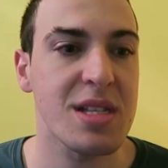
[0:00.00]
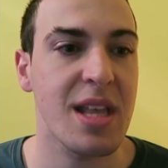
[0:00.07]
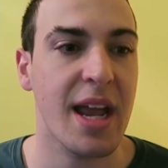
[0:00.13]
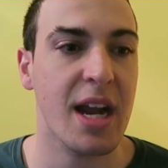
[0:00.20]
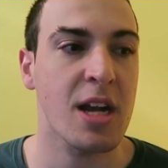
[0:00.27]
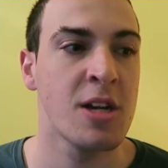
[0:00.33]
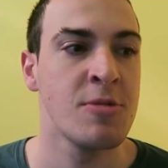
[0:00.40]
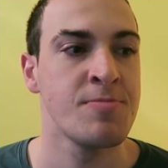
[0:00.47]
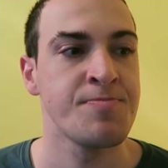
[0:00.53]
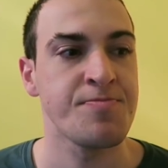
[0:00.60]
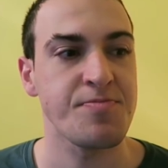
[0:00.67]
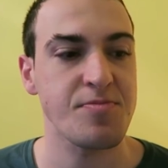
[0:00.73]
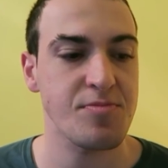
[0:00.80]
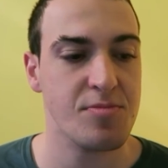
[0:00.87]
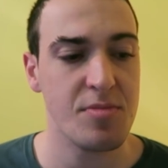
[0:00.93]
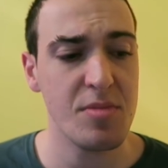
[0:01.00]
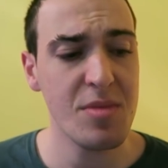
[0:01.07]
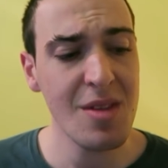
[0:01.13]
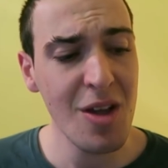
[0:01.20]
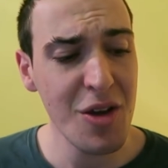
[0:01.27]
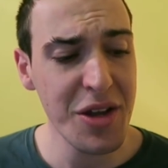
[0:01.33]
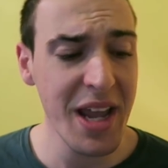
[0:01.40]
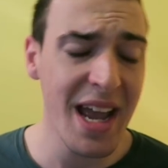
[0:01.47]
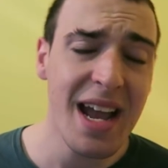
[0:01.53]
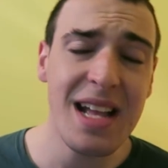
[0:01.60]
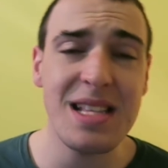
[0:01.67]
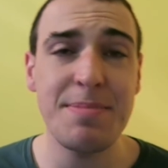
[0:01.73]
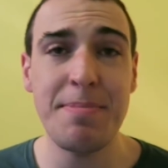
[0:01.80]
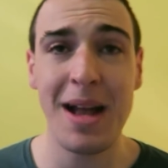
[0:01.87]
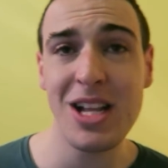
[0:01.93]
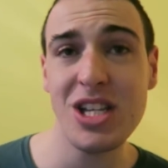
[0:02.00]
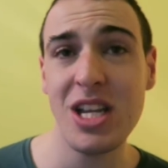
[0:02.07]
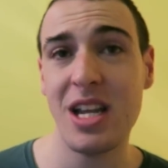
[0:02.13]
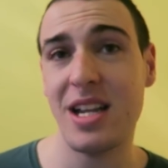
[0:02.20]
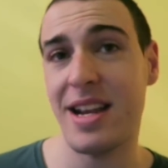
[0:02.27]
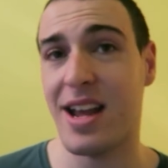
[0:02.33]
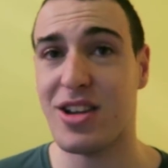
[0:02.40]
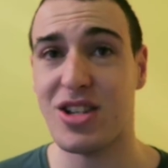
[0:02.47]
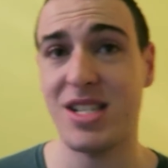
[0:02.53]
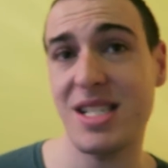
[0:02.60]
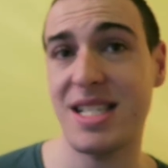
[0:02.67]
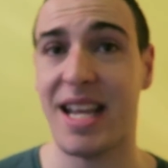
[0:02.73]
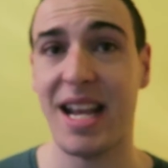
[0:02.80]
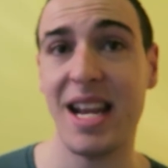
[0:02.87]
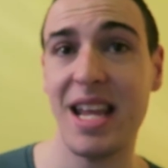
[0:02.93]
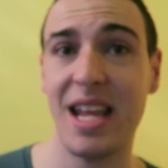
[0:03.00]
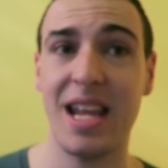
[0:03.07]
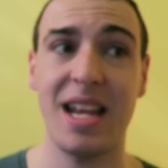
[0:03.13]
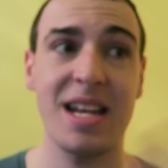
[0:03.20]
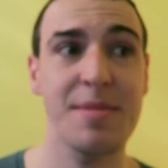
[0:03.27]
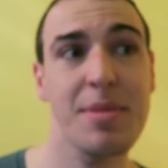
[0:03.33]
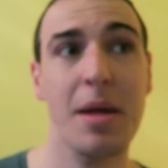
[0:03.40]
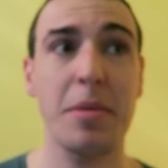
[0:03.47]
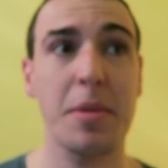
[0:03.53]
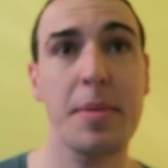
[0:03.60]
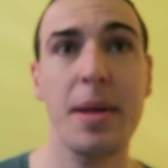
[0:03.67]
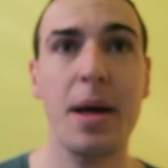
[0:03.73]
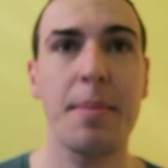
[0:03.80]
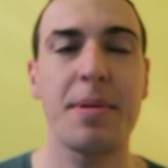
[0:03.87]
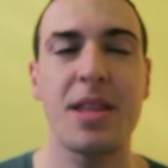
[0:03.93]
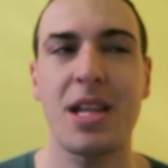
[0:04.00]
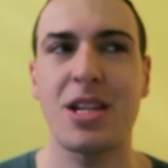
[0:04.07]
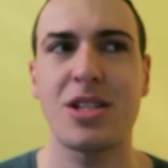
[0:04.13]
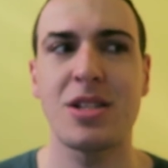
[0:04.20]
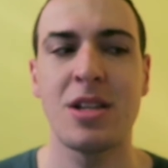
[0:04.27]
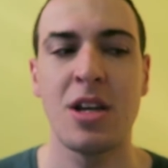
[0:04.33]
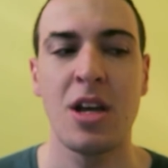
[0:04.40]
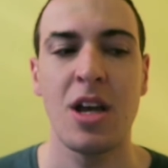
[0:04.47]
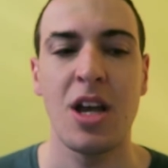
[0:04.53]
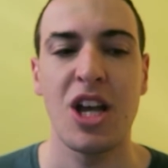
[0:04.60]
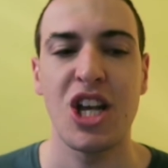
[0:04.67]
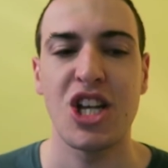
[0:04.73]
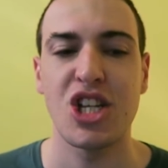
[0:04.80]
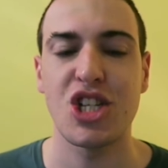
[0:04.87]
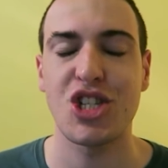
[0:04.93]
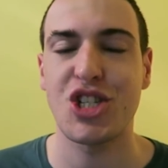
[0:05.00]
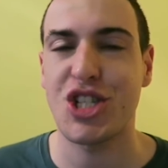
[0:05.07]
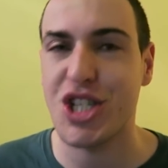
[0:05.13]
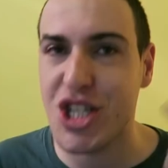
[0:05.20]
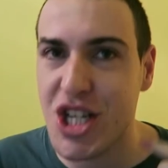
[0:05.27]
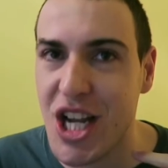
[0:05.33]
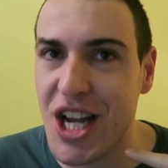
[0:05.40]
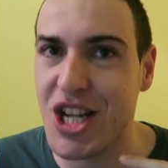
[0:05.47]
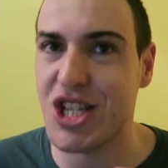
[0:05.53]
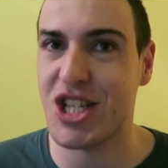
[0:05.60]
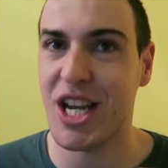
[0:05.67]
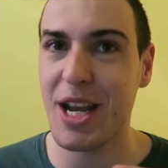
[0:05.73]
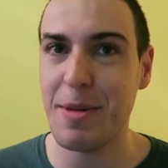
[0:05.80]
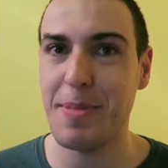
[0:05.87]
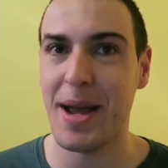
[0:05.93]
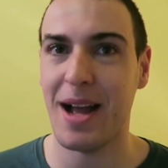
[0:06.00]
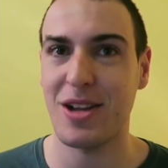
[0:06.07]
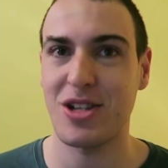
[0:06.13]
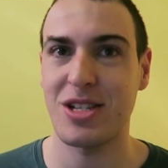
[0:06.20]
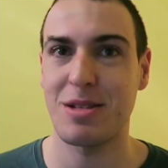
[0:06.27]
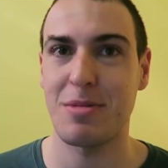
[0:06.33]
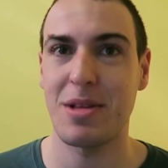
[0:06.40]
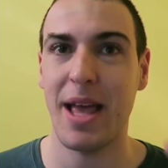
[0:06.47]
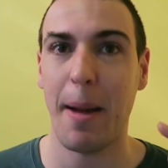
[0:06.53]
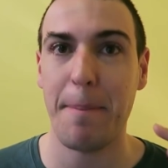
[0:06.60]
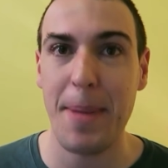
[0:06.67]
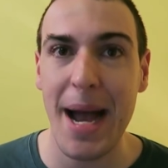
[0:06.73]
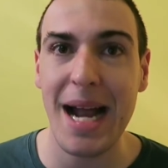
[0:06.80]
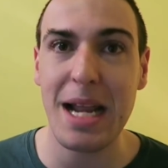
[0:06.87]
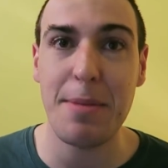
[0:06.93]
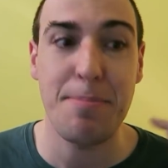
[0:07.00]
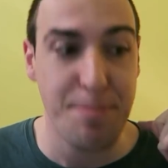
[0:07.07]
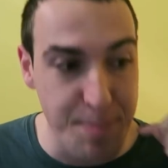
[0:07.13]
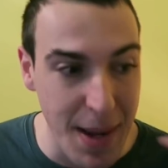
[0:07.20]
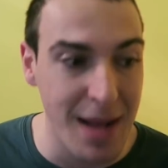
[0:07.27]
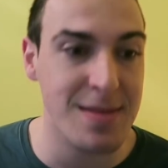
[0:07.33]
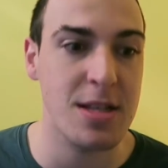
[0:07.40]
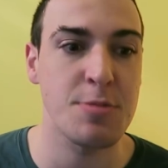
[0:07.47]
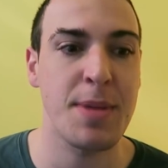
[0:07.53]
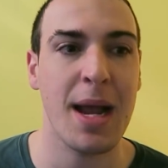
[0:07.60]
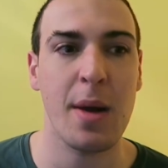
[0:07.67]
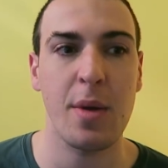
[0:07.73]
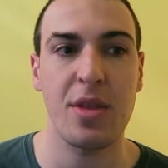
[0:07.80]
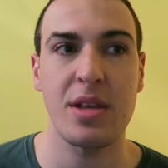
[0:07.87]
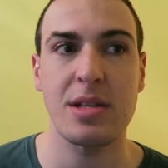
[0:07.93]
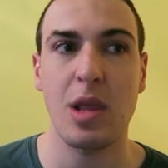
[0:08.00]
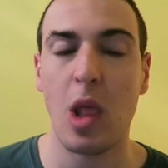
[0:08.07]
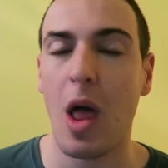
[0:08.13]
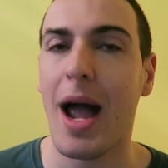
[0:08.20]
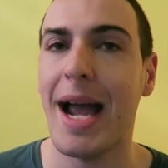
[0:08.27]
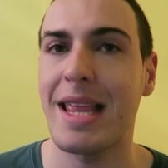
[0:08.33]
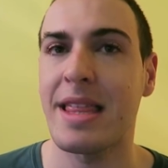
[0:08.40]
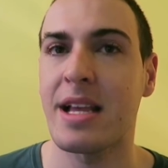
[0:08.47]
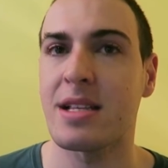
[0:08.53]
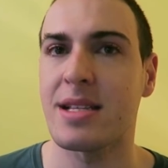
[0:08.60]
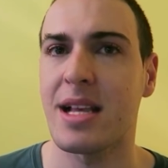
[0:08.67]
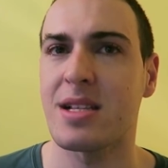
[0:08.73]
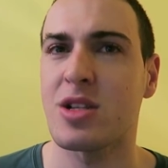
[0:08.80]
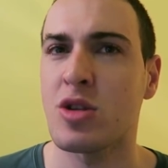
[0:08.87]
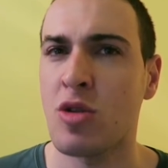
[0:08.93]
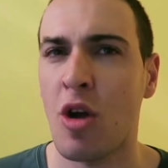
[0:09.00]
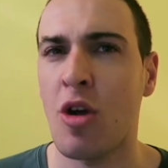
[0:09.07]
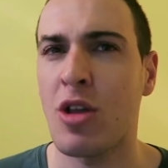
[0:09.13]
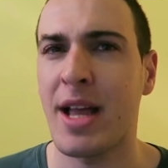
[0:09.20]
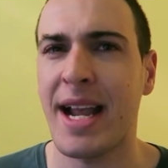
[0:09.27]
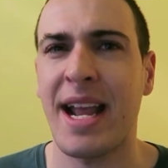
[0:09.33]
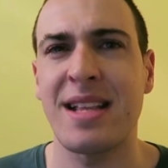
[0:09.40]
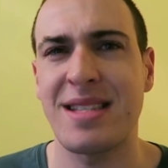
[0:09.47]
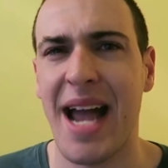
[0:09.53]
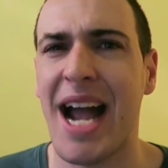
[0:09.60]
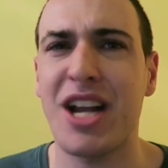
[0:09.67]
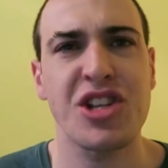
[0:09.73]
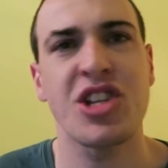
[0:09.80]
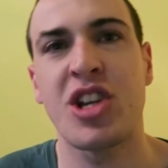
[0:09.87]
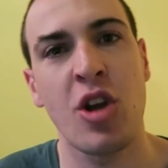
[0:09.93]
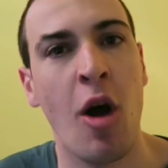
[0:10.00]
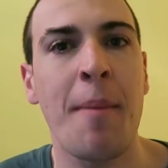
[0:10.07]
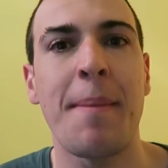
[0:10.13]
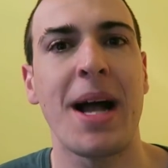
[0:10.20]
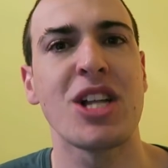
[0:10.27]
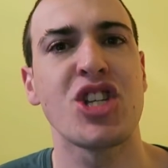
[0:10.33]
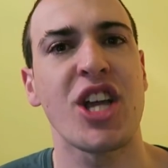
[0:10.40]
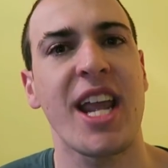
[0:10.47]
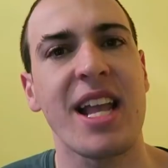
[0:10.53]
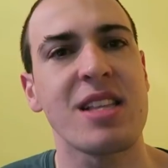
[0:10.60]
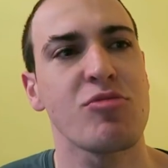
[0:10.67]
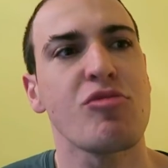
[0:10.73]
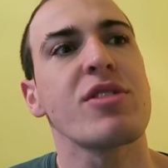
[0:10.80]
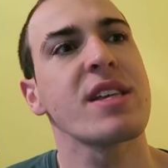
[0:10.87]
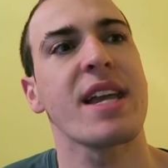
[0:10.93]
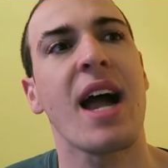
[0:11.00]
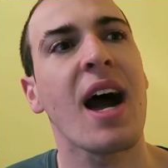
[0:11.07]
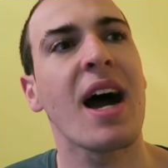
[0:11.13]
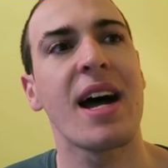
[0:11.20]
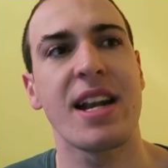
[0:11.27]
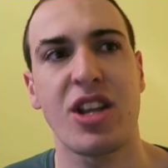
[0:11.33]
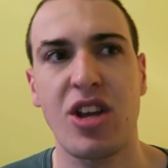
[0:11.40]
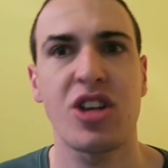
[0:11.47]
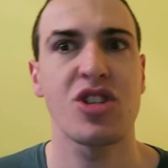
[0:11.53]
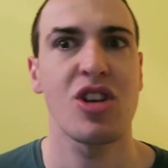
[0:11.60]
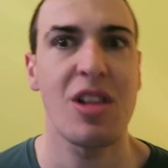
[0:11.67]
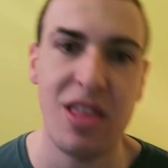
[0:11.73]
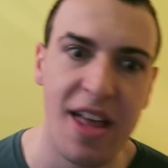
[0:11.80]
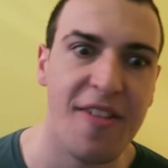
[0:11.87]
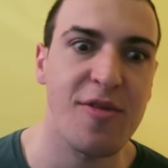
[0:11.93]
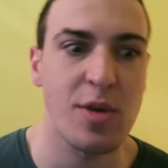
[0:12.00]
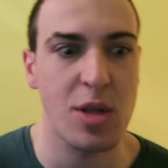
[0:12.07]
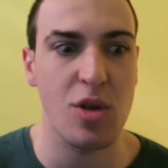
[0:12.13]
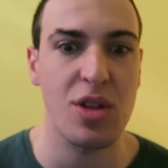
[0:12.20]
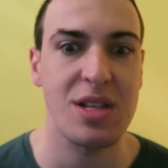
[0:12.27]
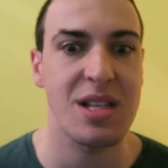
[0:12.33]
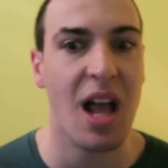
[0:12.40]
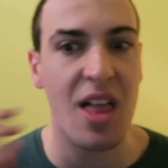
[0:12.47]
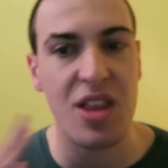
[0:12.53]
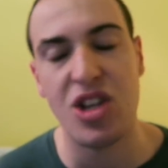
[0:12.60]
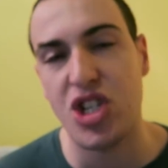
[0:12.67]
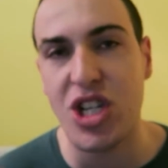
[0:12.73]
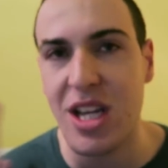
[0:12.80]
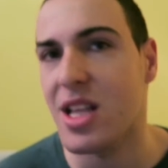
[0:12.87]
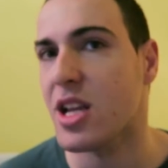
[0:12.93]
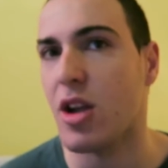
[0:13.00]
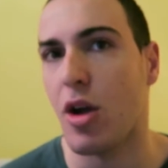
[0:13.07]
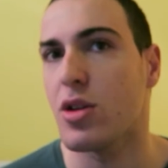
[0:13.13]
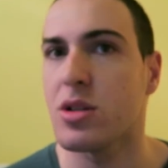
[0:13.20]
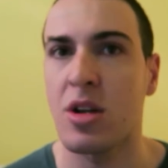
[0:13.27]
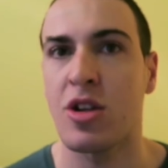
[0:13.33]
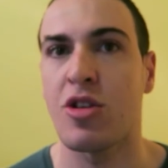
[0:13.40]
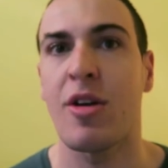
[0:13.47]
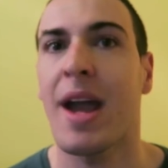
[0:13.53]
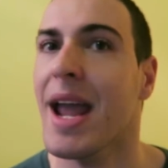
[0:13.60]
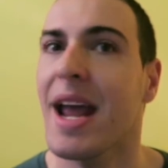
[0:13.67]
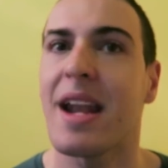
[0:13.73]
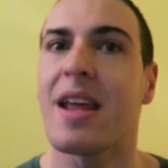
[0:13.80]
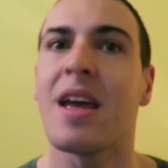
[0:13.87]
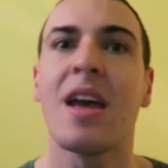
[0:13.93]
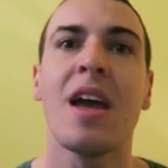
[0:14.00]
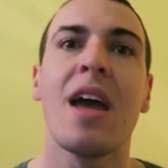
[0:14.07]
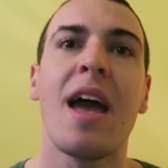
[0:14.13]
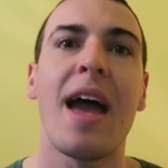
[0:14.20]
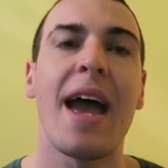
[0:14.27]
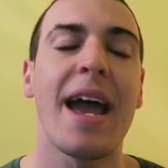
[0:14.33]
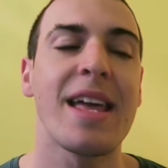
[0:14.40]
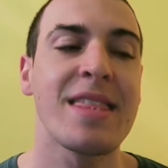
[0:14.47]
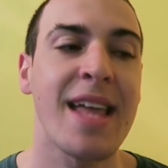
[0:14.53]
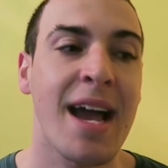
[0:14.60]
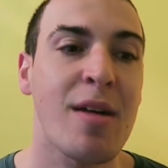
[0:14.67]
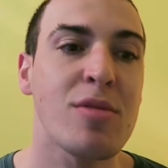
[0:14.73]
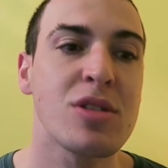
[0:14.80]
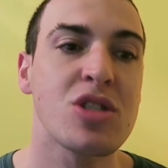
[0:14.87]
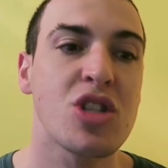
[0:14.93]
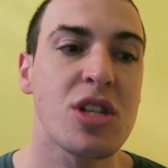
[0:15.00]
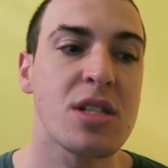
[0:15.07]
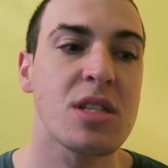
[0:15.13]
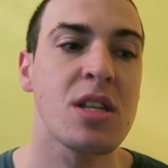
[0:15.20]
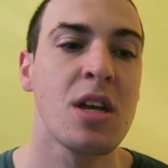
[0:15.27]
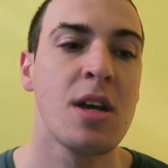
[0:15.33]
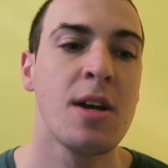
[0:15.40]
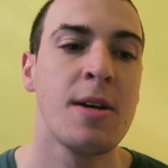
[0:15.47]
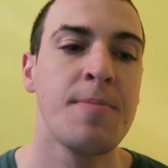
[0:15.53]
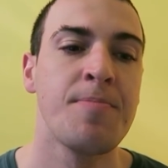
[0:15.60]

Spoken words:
this like, oh yeah, it's magic, now she's skinny and blah blah blah, but then Patty bounces back with this line that says, no, like, it's actually not magic, it's really hard because you're left with all this other shit that goes on in your head. And that was just